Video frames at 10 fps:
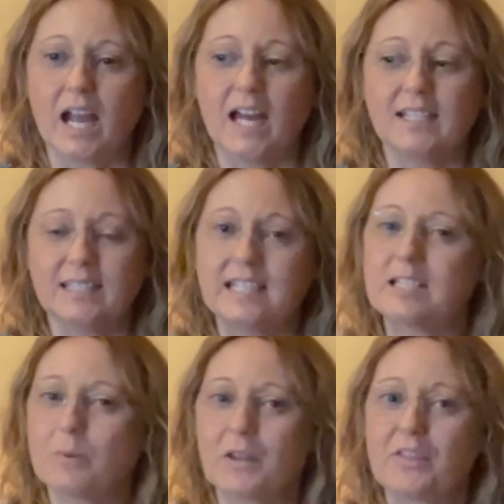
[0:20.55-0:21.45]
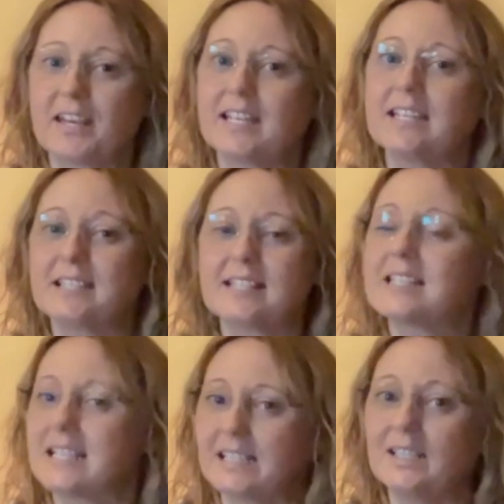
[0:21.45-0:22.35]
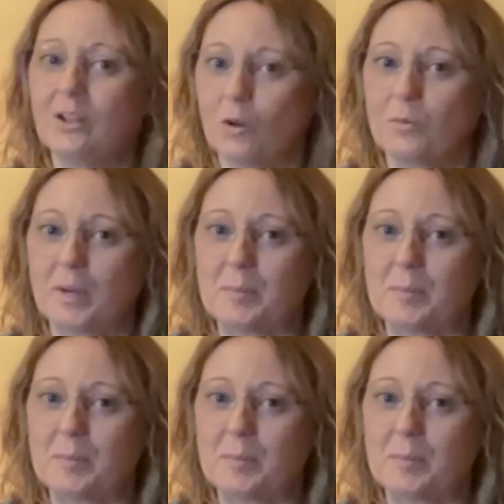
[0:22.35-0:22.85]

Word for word: Elizabeth is still on my